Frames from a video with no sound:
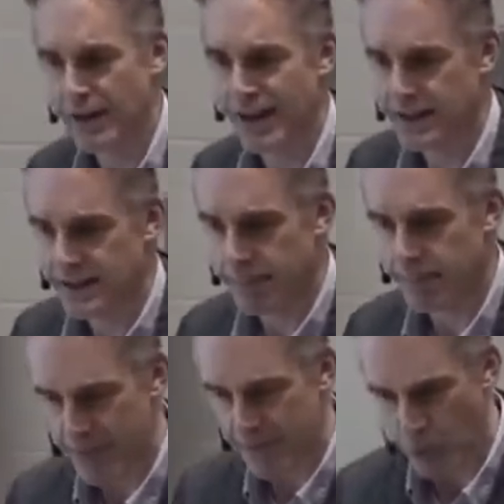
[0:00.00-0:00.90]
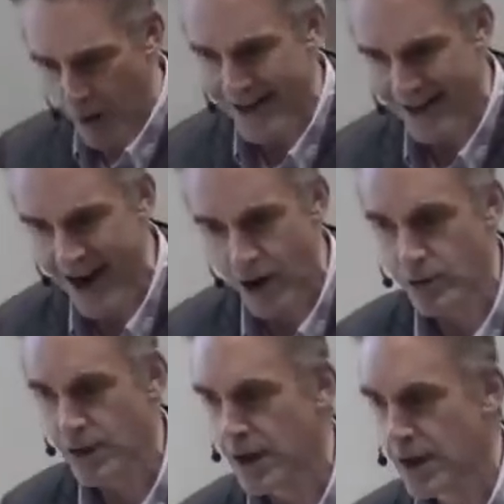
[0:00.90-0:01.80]
that except maybe wait it
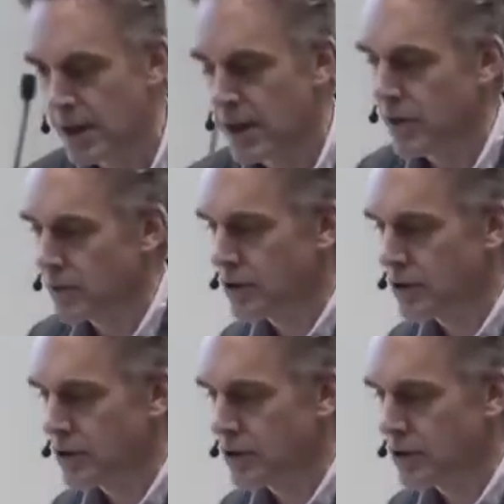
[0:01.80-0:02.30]
out. You know,